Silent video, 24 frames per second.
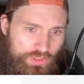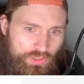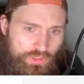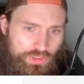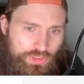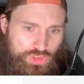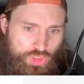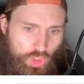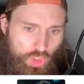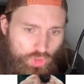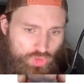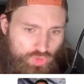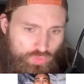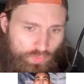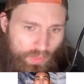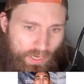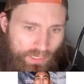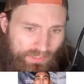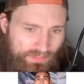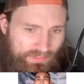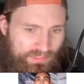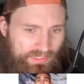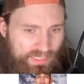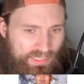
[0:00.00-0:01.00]
Charles
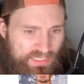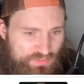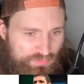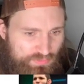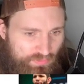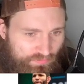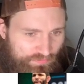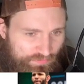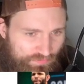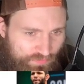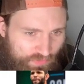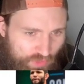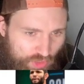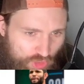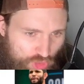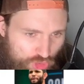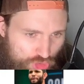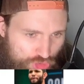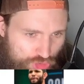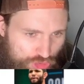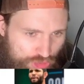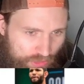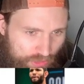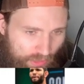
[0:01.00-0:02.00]
Radke has been
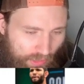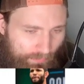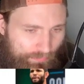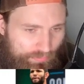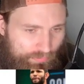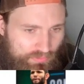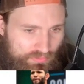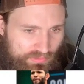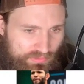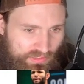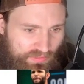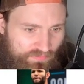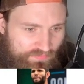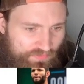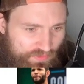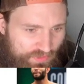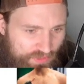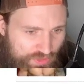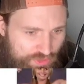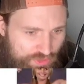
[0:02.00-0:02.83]
finished, I believe, in his